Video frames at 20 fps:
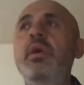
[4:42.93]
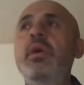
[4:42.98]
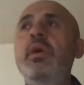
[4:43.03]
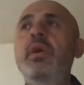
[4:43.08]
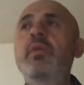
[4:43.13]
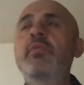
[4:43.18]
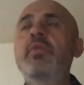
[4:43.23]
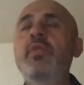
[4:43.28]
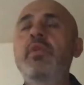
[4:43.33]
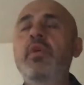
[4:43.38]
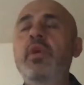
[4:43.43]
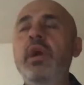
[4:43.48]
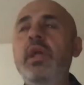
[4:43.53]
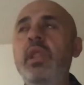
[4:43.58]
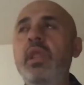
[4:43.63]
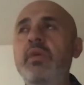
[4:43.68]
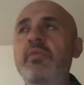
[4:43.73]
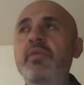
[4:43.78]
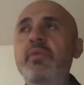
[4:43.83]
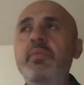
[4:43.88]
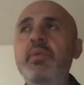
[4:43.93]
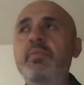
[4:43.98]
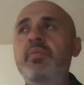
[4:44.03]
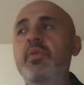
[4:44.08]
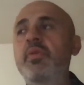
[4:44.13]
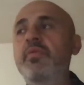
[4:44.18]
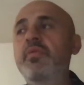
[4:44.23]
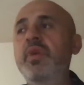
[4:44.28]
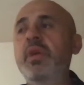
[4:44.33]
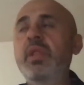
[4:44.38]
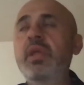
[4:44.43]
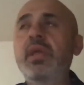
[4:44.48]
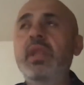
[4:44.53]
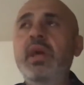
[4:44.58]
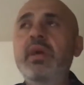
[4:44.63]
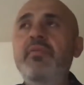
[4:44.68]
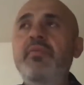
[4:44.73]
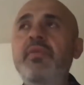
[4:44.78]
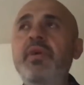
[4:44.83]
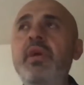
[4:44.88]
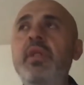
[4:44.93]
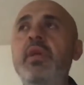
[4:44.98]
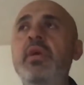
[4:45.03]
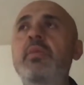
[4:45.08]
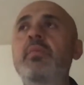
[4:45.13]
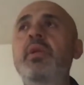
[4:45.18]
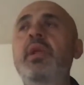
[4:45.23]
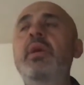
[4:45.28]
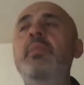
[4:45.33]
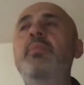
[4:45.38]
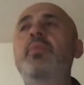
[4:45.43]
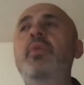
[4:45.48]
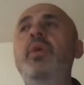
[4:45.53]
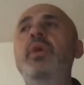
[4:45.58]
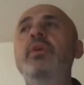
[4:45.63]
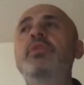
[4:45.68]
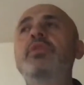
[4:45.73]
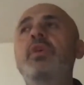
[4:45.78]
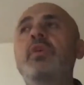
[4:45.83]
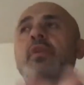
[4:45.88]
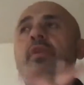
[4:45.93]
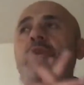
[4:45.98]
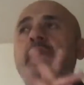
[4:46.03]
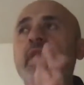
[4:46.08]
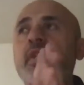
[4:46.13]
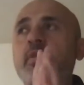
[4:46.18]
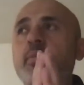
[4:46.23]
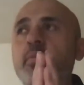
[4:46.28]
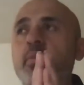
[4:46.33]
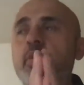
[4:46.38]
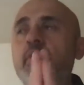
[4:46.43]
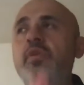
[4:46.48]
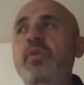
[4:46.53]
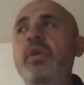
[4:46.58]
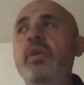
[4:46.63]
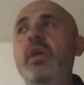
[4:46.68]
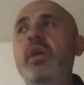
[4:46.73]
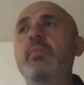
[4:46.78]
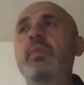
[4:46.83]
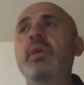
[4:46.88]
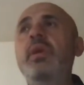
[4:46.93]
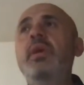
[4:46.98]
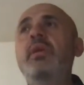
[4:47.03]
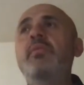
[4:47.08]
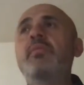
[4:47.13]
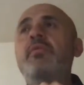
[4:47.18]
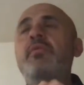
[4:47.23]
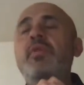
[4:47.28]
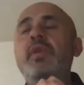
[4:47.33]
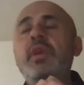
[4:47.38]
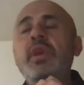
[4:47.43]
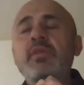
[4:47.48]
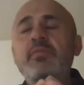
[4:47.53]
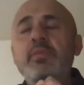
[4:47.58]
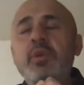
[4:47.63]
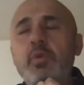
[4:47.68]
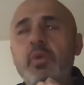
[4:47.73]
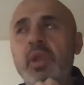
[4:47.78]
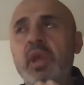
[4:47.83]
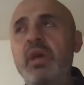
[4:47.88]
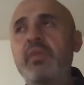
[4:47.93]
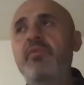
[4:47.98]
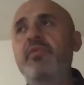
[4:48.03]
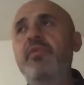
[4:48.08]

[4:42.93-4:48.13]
even though I love him imperfectly and I fail him. And I pray Jesus has mercy on me and forgive me when I